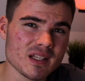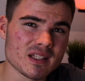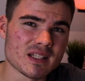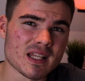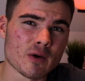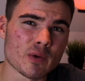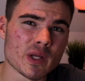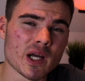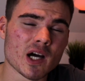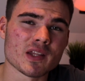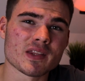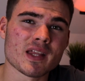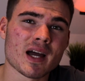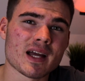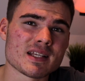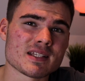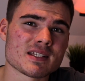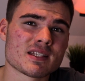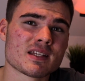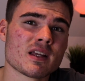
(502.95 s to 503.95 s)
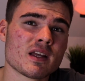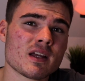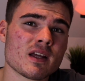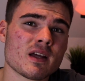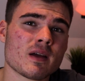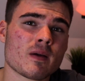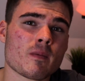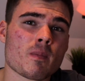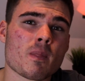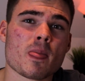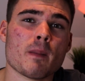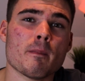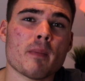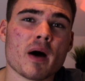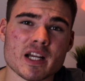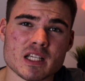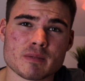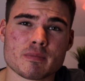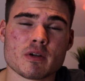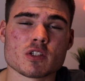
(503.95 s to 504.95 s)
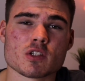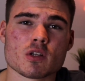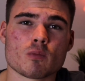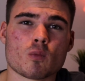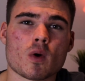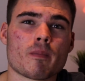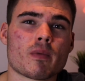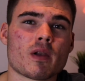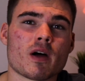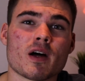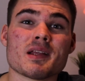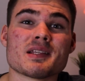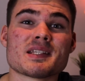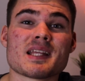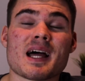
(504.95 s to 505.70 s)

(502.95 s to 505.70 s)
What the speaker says: There we are, that is my experience on OnePlus,